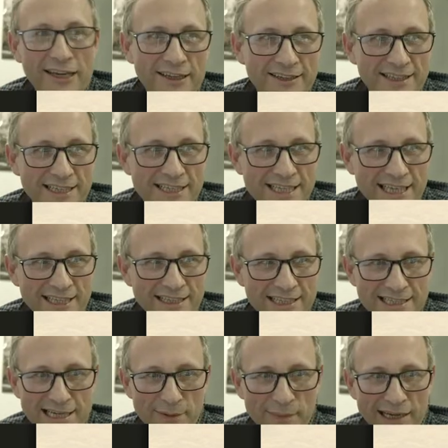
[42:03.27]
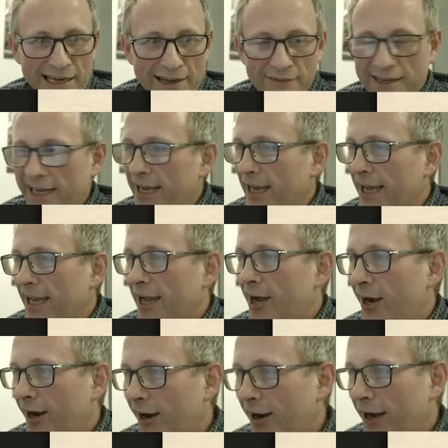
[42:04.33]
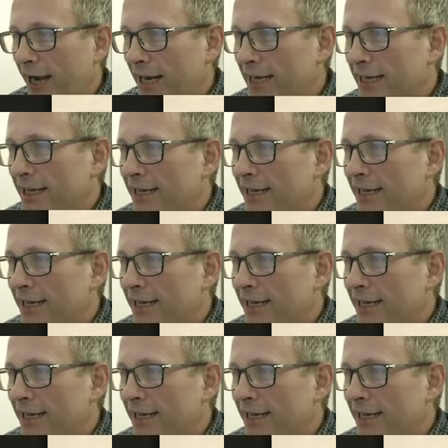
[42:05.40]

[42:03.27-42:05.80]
at this thing that's coming down here. I